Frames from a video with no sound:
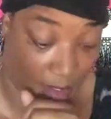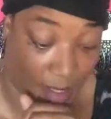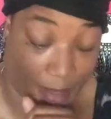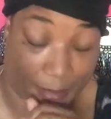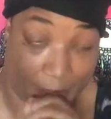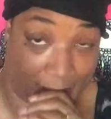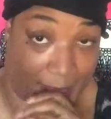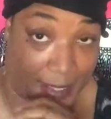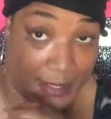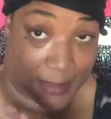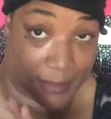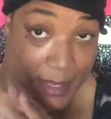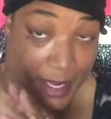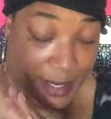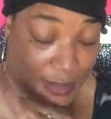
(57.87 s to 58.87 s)
I'm going to get
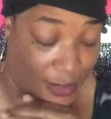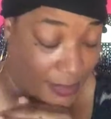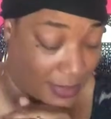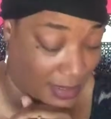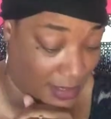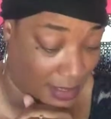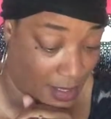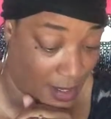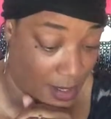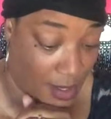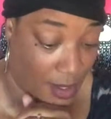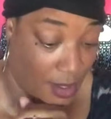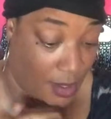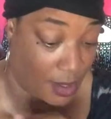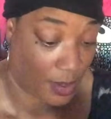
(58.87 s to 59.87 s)
some eye drops
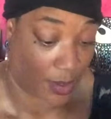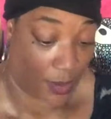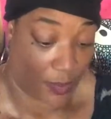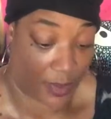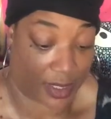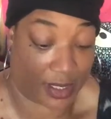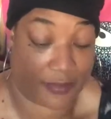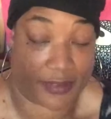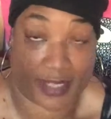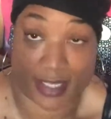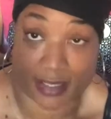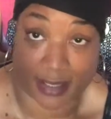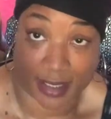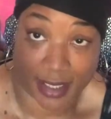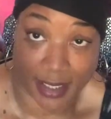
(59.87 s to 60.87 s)
when I
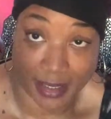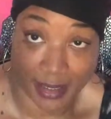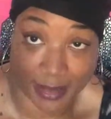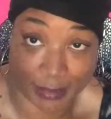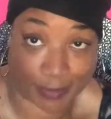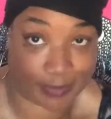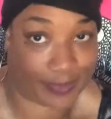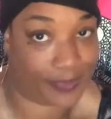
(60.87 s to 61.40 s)
finish this.